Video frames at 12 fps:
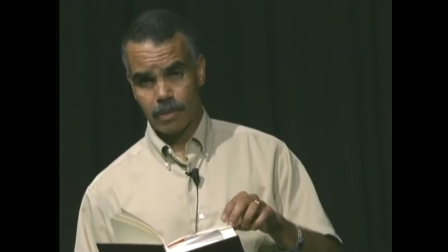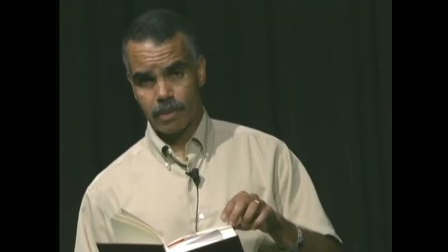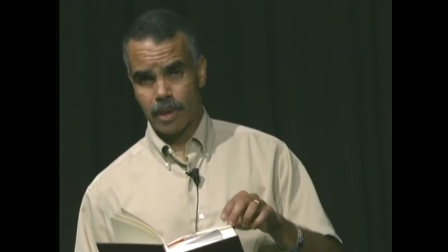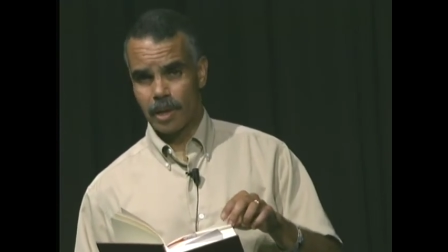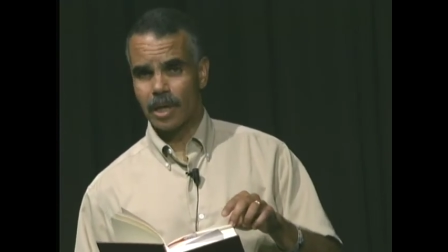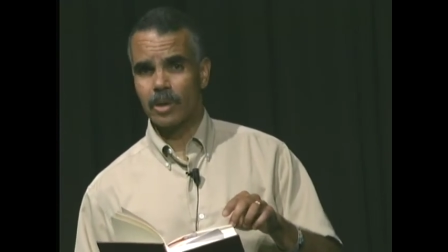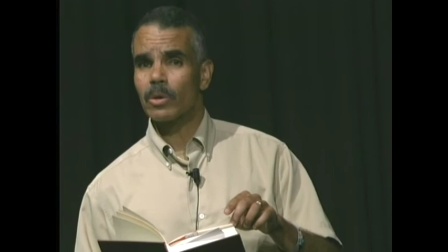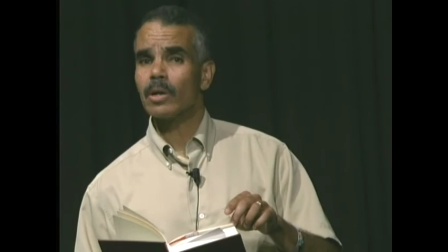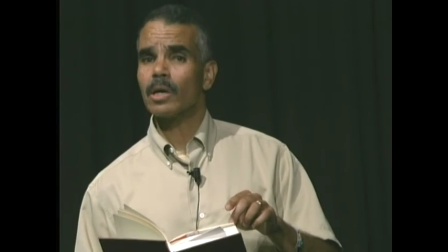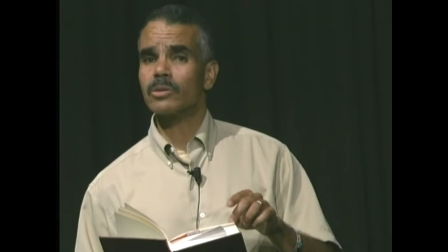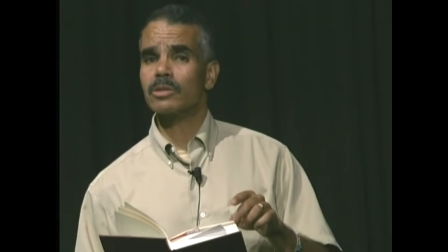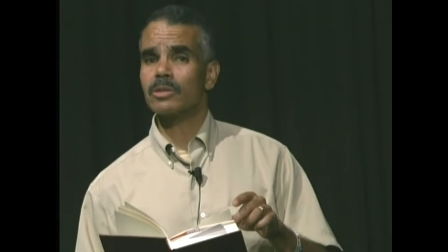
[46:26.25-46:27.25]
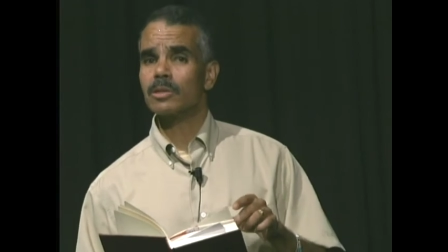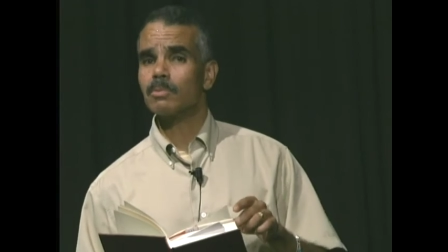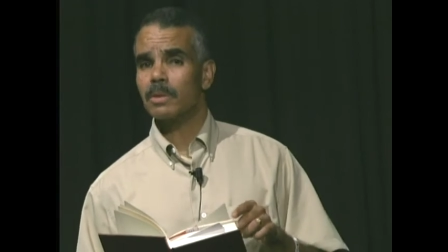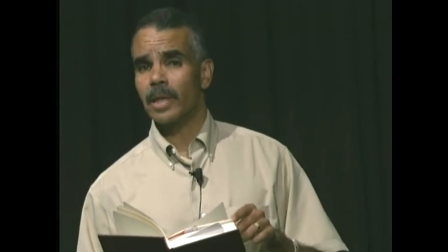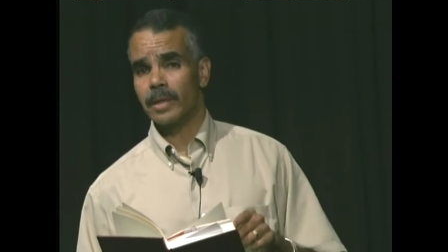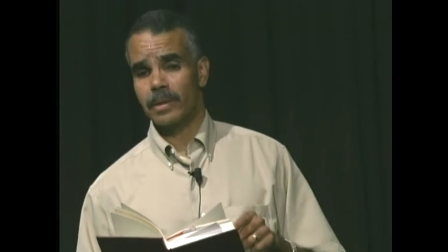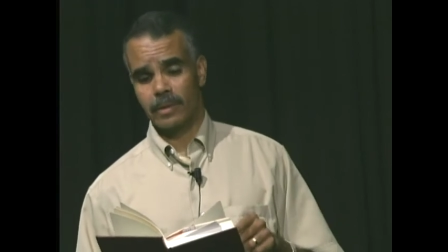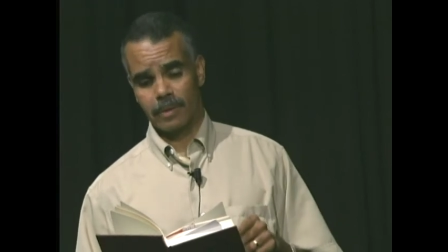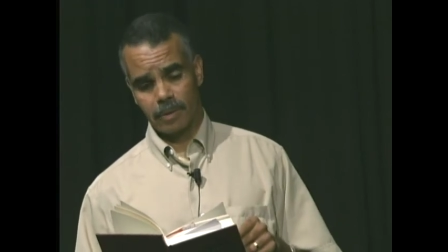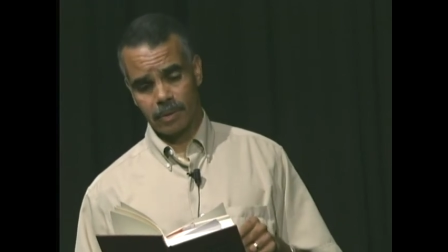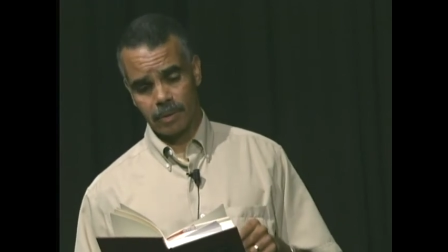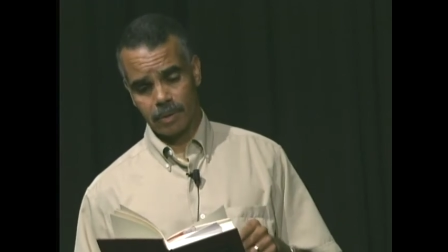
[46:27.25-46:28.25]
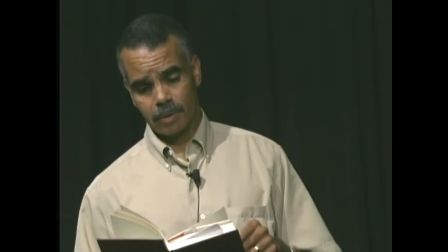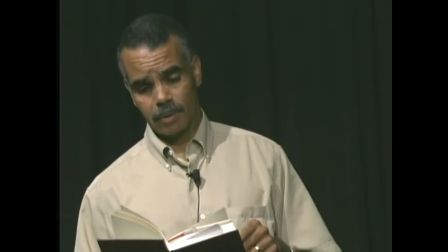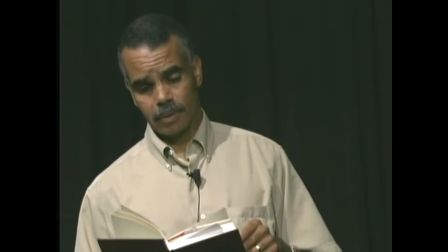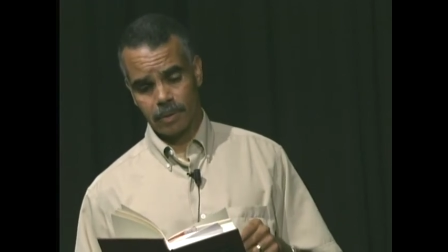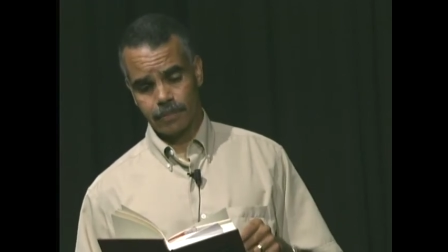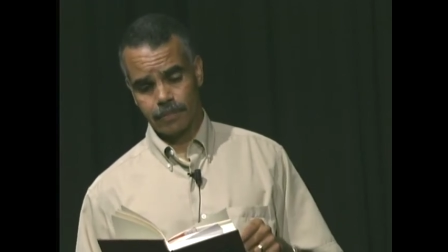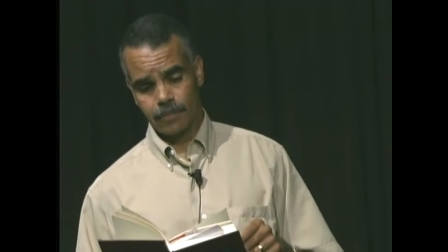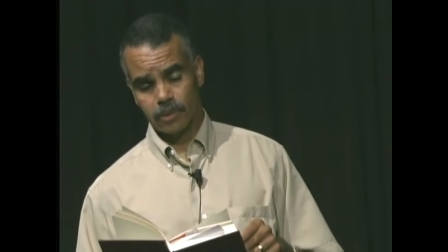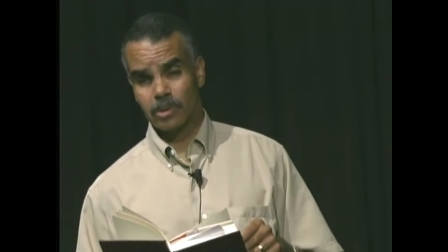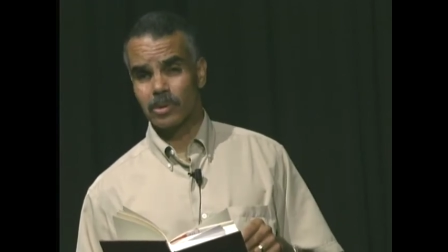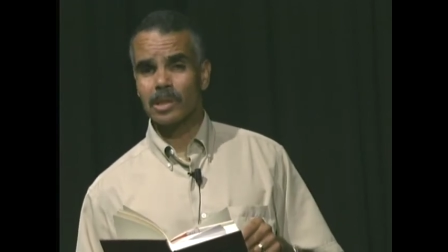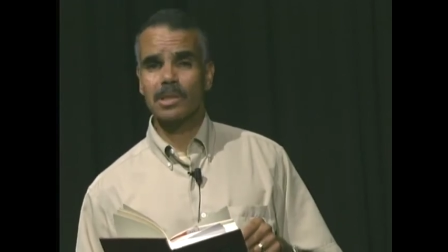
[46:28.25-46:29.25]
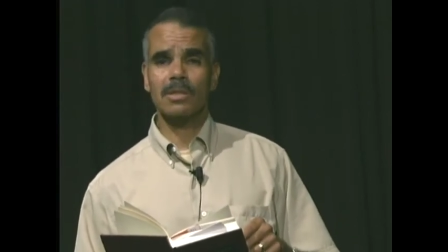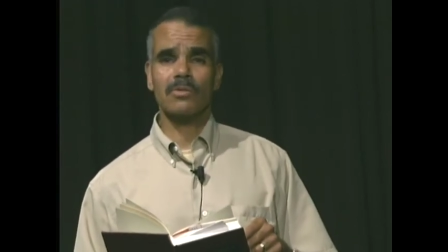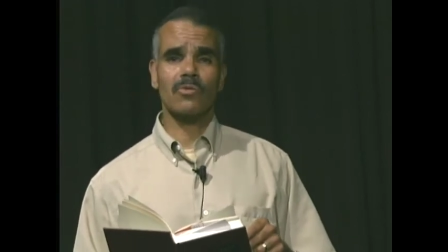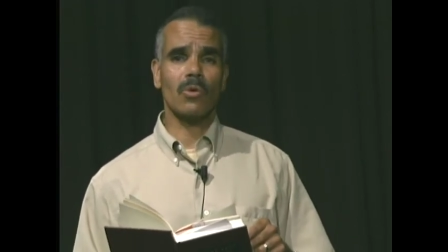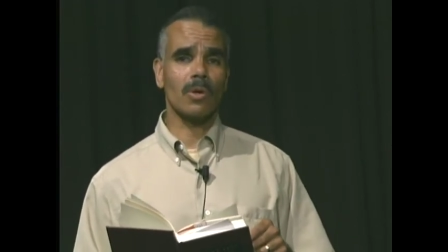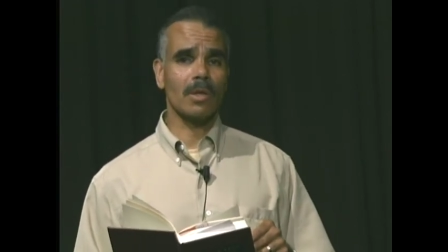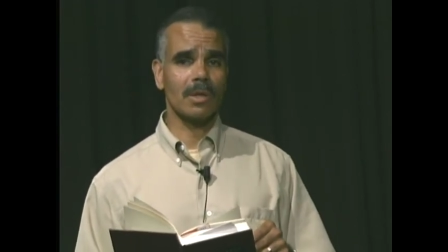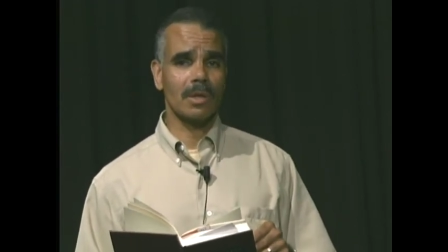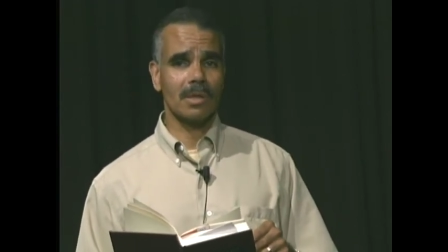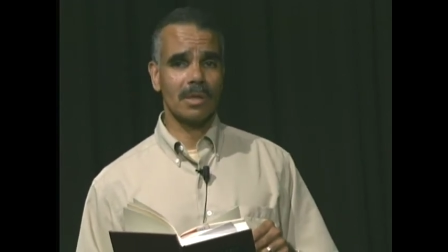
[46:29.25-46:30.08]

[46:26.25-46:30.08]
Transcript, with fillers: than anywhere else on this planet. So, this is for